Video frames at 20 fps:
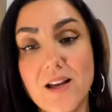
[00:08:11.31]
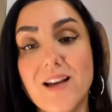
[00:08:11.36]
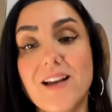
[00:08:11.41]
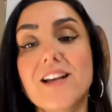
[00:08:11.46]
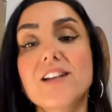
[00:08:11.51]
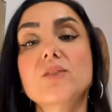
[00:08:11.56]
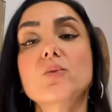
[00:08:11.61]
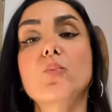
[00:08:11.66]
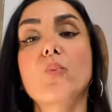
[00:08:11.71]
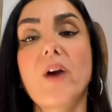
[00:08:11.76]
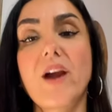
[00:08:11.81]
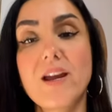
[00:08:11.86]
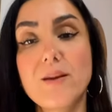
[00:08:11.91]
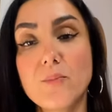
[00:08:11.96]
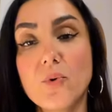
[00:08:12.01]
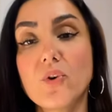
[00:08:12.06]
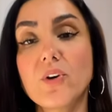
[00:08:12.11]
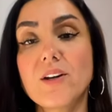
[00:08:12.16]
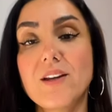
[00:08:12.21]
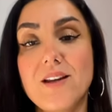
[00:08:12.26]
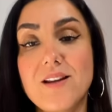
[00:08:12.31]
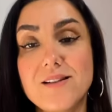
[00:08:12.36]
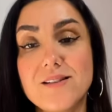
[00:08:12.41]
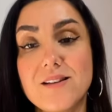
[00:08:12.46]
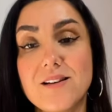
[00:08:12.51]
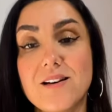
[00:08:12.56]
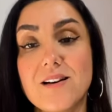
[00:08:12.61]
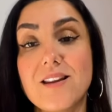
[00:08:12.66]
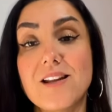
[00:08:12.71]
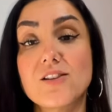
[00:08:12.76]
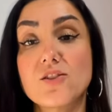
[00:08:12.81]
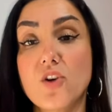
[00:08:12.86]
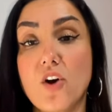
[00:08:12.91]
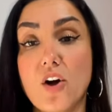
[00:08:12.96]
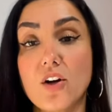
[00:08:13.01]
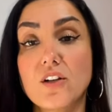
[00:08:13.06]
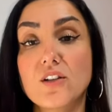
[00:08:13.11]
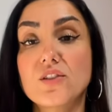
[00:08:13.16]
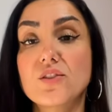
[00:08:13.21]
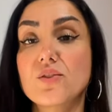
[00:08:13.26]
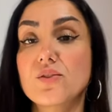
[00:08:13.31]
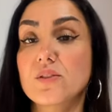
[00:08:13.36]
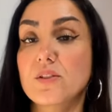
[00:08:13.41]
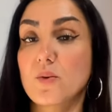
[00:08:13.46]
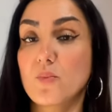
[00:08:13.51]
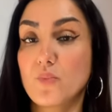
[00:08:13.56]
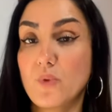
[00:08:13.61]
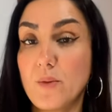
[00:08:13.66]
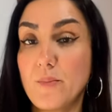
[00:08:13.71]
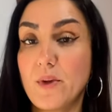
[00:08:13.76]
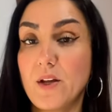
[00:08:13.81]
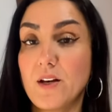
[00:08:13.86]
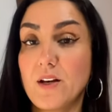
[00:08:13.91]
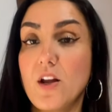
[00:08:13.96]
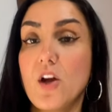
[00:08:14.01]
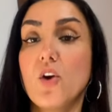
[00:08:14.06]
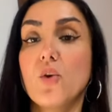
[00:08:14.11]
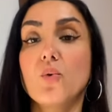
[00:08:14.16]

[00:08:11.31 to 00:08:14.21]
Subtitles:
is way more easier than talking to some women